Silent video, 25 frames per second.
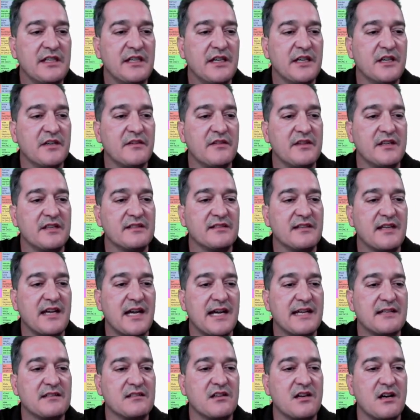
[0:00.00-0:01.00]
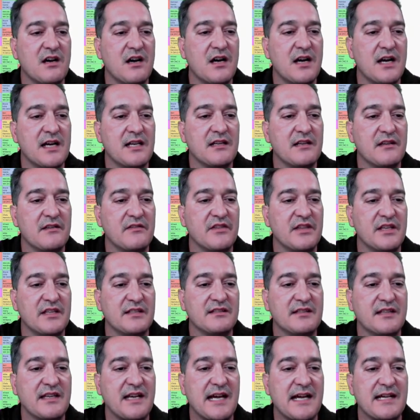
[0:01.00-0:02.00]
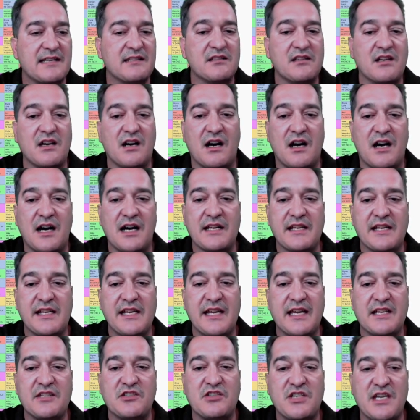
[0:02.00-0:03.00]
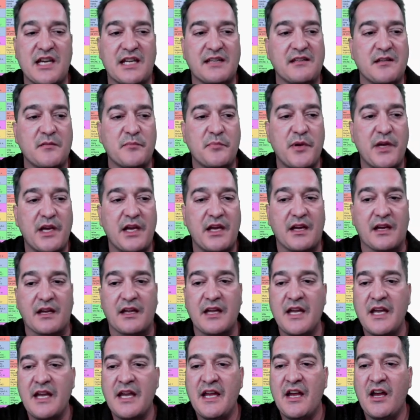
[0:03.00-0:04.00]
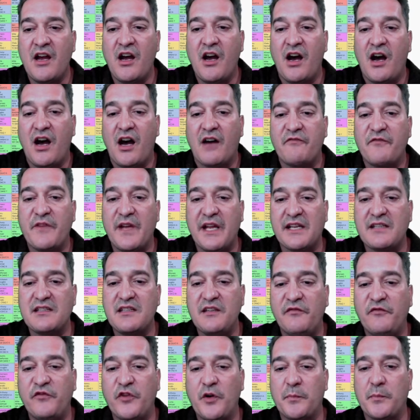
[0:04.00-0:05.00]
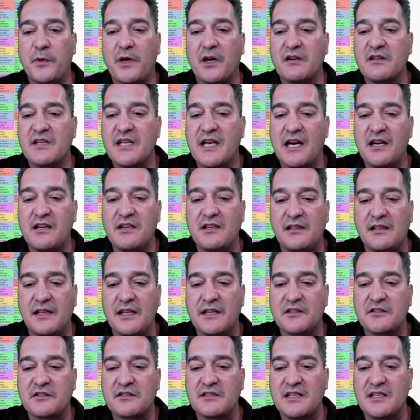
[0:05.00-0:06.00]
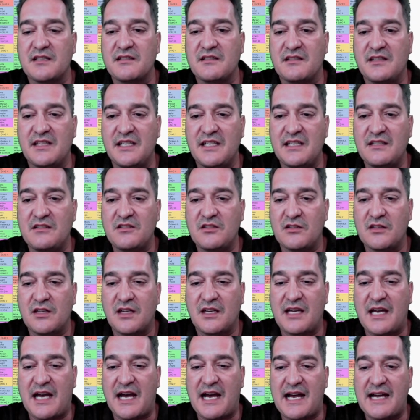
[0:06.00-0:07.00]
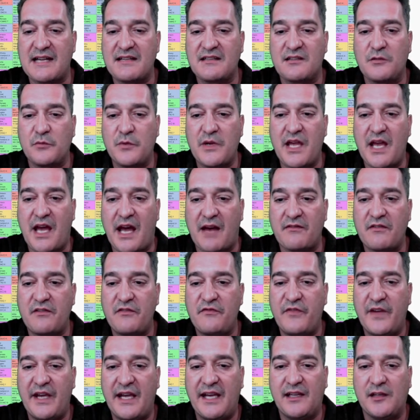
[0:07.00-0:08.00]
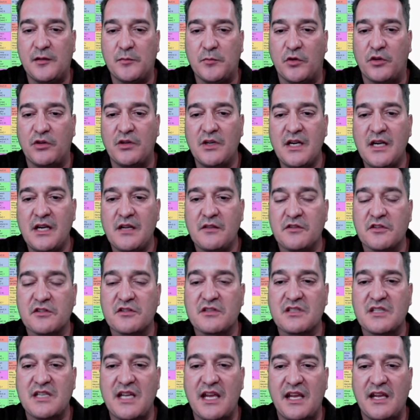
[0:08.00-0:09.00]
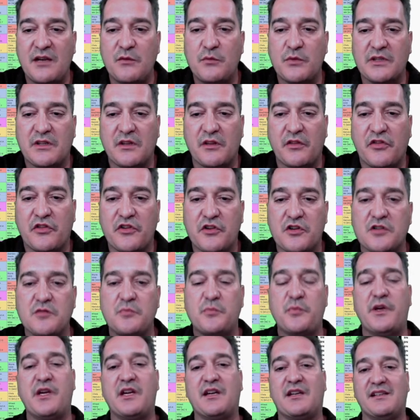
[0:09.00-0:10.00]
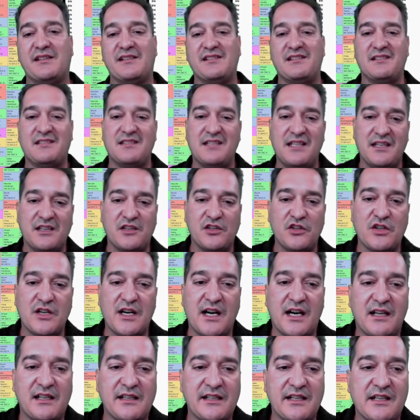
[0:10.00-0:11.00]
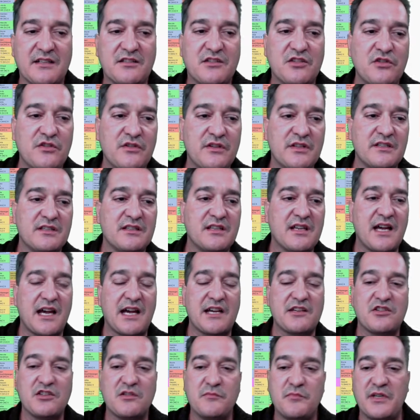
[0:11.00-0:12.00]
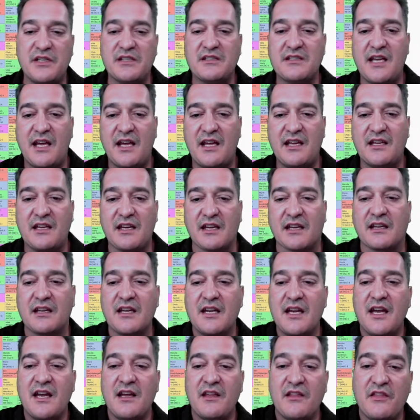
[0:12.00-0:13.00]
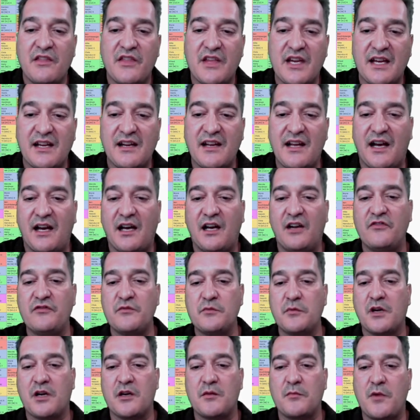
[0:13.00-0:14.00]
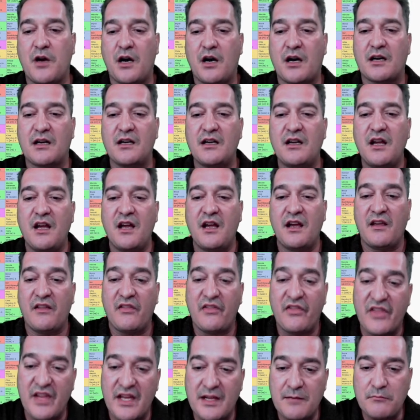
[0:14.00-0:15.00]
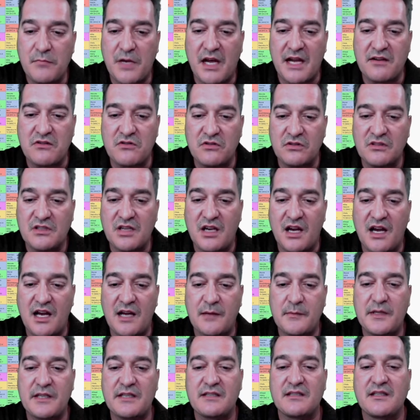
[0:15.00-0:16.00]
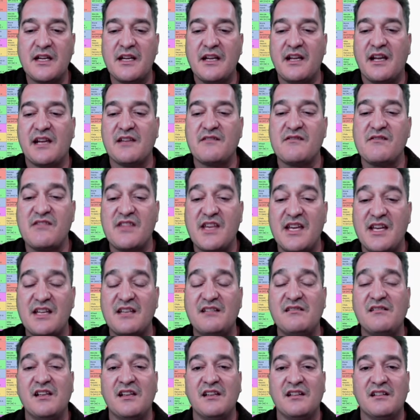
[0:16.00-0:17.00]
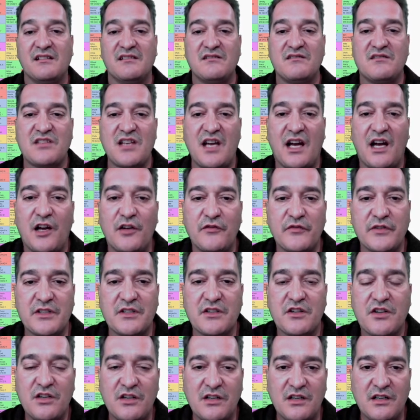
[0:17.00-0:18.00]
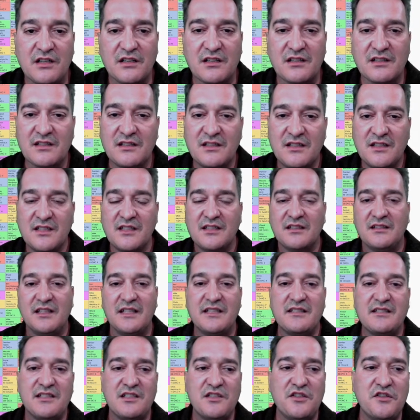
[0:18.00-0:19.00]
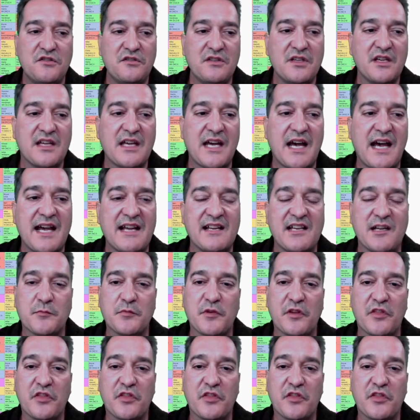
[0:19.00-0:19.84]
here, this guy's gone, this guy's gone. He has yet to pick. Fantasy Football Calculator says these are the guys that we have available. They're saying with the 3rd pick, Ezekiel Elliott's who this guy should be taking. then Alvin Kamara, then Michael Thomas, and then Dalvin Cook. Let's see who the guy at number